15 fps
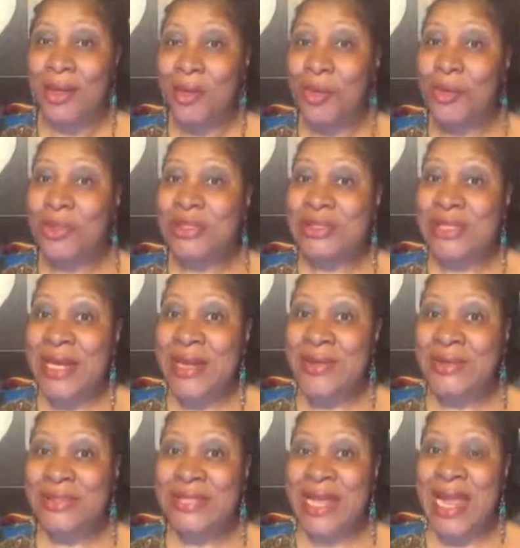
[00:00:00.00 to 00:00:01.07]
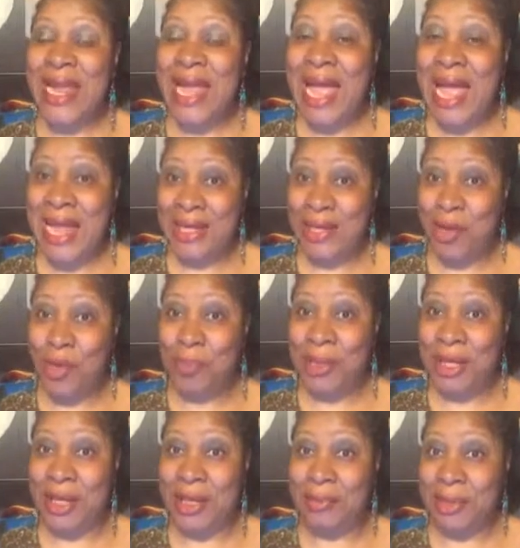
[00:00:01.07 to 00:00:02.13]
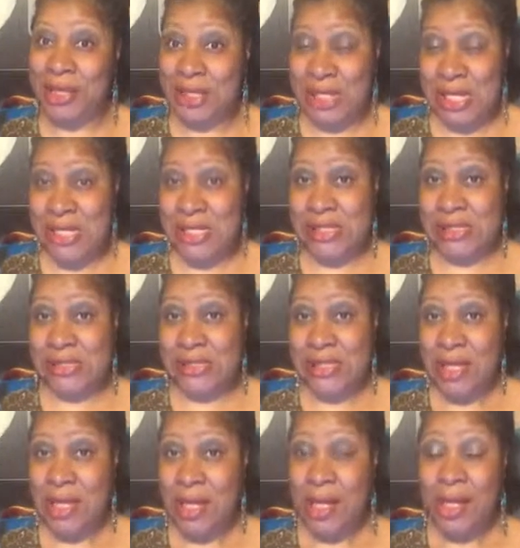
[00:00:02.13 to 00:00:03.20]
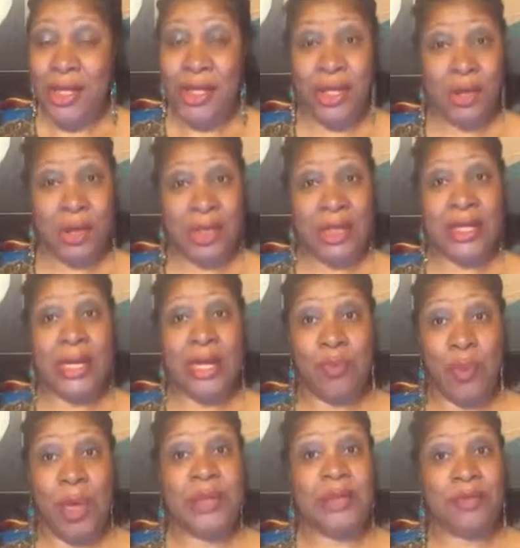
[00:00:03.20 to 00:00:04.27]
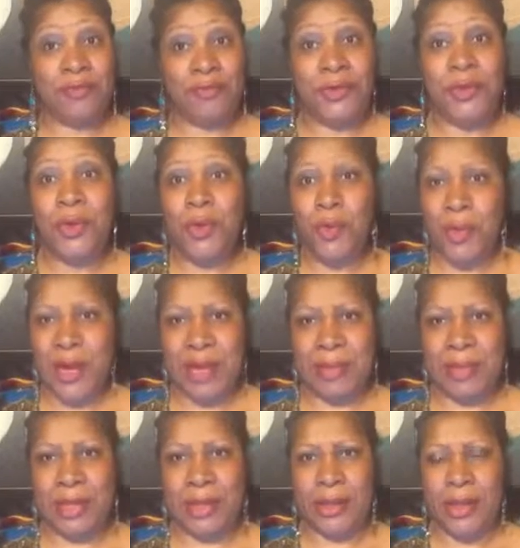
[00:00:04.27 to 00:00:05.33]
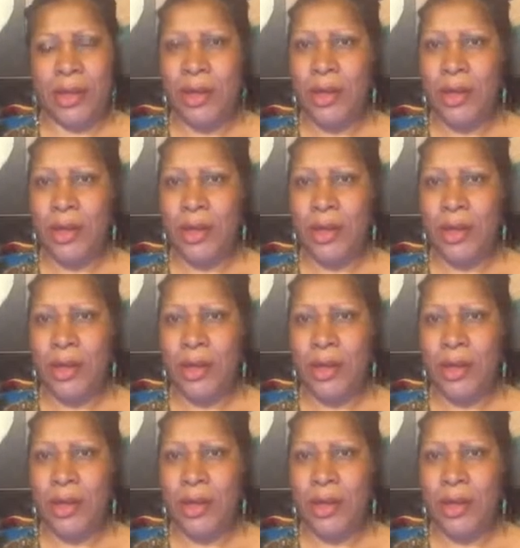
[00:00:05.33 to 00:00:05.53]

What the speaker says: who still say, I know, but, because you're looking at one of the few women